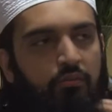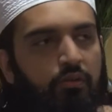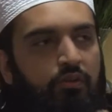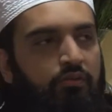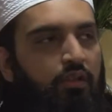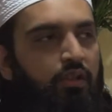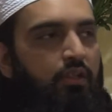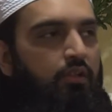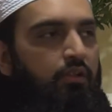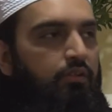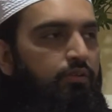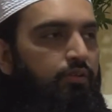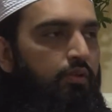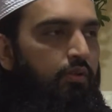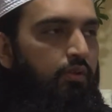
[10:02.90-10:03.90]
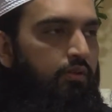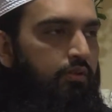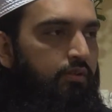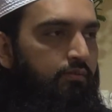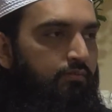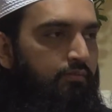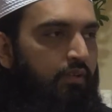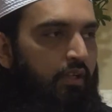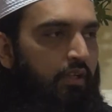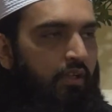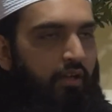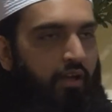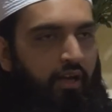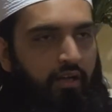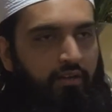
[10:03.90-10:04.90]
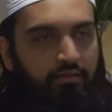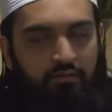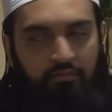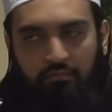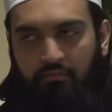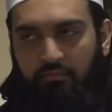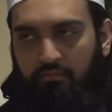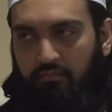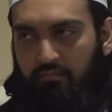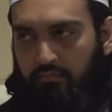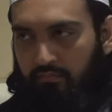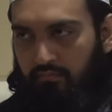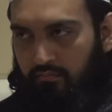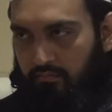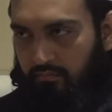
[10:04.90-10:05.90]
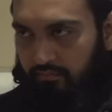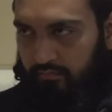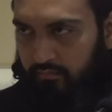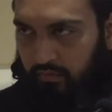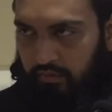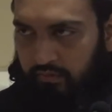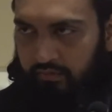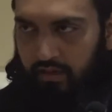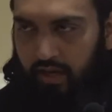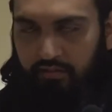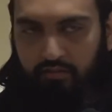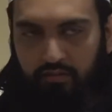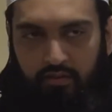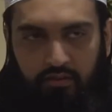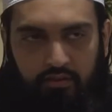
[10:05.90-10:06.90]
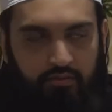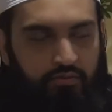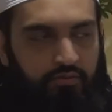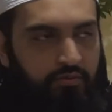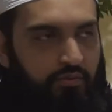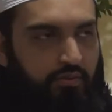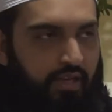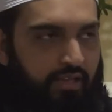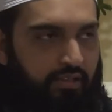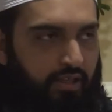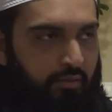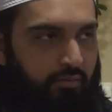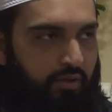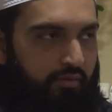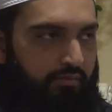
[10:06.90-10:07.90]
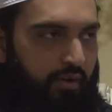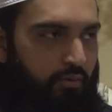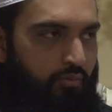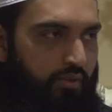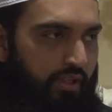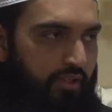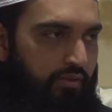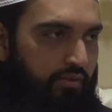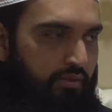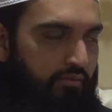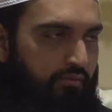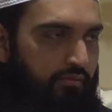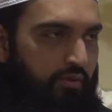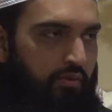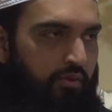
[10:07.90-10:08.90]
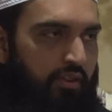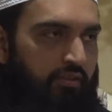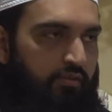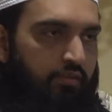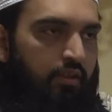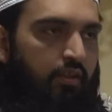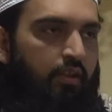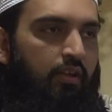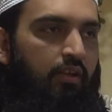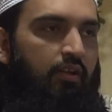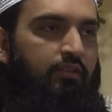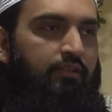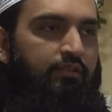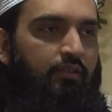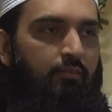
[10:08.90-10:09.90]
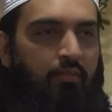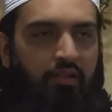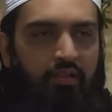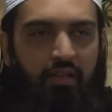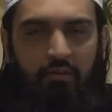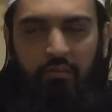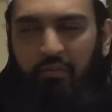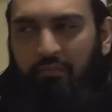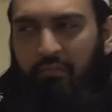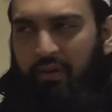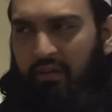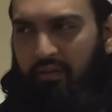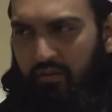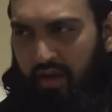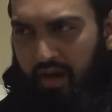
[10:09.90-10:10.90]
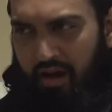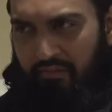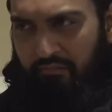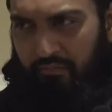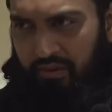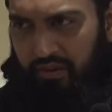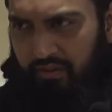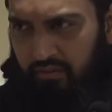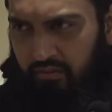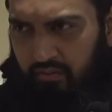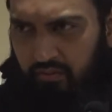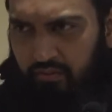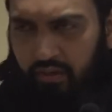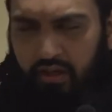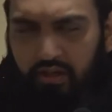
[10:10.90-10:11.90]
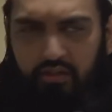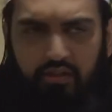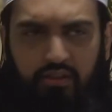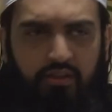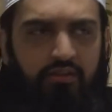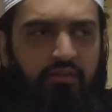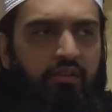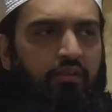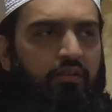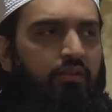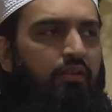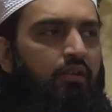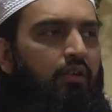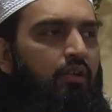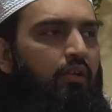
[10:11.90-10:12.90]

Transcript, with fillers: was he short, and just as a just to lay down a foundation for this. It's something that we've been that I've been through in detail